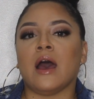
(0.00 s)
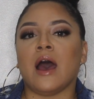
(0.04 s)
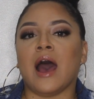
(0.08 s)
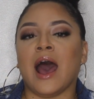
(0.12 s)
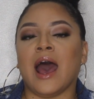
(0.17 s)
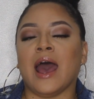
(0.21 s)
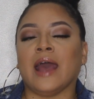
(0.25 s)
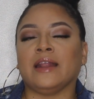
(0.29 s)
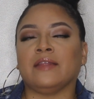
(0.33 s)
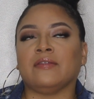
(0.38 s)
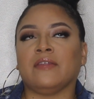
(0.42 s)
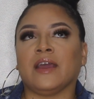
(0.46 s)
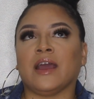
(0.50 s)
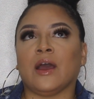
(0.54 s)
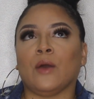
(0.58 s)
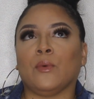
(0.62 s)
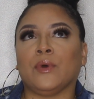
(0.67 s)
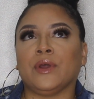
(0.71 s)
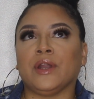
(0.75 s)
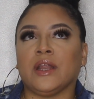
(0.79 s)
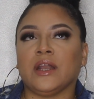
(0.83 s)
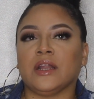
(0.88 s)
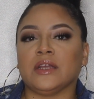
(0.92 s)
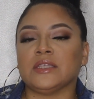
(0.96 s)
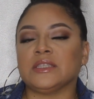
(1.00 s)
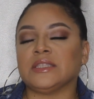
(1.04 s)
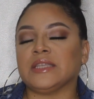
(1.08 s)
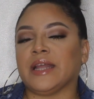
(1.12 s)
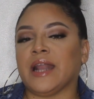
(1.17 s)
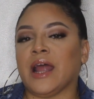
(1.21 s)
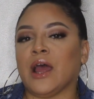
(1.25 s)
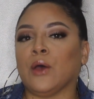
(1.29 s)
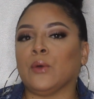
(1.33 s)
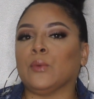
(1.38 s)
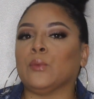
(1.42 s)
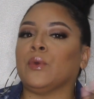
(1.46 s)
I think I wanted to sit
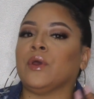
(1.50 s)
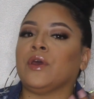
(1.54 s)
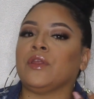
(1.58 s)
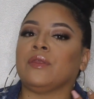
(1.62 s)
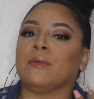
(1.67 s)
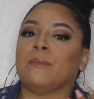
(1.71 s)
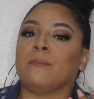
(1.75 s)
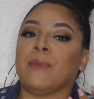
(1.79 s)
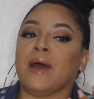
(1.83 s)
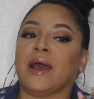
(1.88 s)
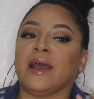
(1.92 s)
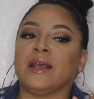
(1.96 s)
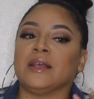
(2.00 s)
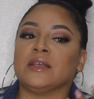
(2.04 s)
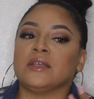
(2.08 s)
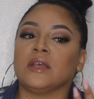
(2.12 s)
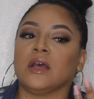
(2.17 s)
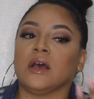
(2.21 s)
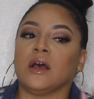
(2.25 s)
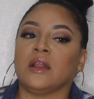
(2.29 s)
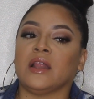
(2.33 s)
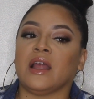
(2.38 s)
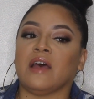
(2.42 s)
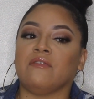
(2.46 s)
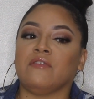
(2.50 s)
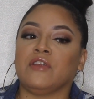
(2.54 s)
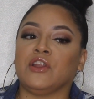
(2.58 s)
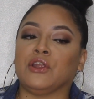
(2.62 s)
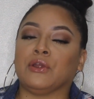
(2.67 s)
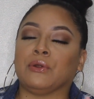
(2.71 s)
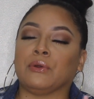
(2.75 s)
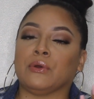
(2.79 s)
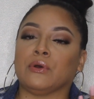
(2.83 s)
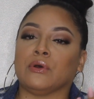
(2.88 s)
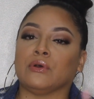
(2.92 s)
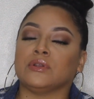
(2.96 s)
down with my
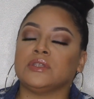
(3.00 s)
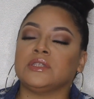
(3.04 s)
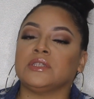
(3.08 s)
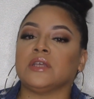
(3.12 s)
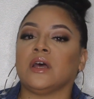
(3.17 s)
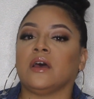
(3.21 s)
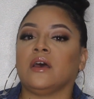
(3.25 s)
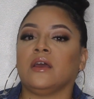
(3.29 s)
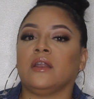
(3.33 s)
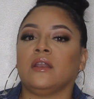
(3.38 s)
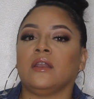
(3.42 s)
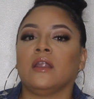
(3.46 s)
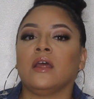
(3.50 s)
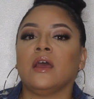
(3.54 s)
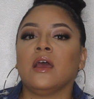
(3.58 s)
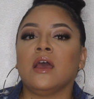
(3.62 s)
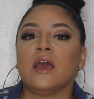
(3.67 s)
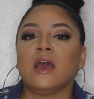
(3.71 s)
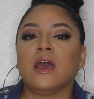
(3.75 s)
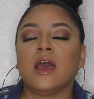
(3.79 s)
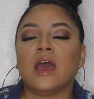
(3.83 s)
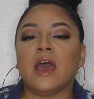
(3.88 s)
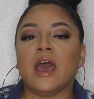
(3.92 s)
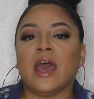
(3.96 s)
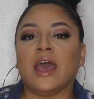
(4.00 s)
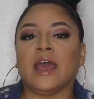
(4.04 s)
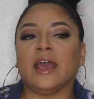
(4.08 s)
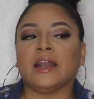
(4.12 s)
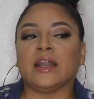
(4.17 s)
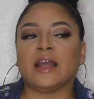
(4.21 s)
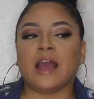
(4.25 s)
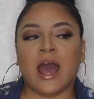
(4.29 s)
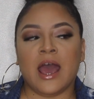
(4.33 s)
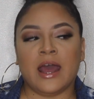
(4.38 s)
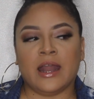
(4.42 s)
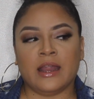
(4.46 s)
11-year-old son
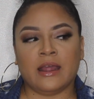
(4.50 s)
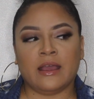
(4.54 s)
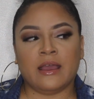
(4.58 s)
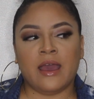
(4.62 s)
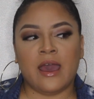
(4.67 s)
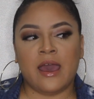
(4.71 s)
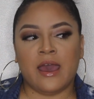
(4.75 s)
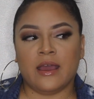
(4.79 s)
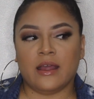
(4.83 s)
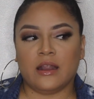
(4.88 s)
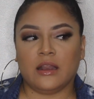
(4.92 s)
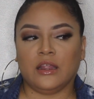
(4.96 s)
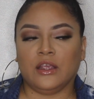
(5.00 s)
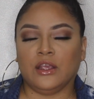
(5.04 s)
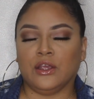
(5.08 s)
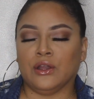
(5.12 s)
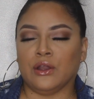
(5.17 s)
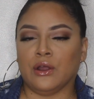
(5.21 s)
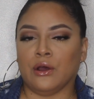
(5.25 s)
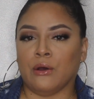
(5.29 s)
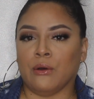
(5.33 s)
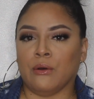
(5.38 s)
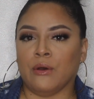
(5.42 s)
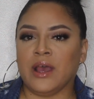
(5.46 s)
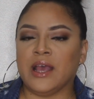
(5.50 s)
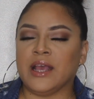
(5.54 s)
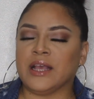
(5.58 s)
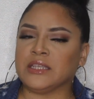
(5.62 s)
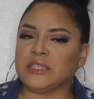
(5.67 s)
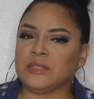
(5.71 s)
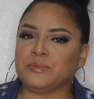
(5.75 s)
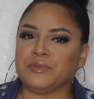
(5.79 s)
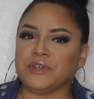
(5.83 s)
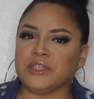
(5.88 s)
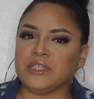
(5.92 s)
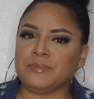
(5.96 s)
and kind of get, you know,
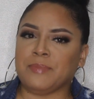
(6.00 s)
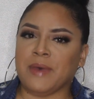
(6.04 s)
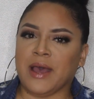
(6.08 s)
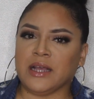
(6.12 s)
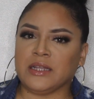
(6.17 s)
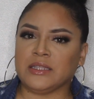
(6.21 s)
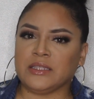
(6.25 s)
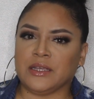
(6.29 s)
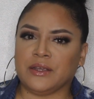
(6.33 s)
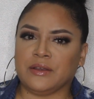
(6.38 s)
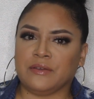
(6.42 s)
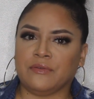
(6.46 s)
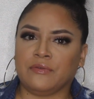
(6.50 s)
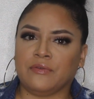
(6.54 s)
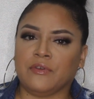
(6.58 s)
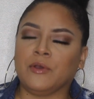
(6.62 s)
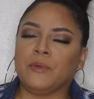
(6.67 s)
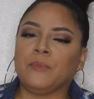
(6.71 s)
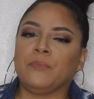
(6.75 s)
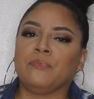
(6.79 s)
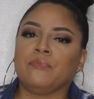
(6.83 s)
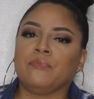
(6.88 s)
his perspective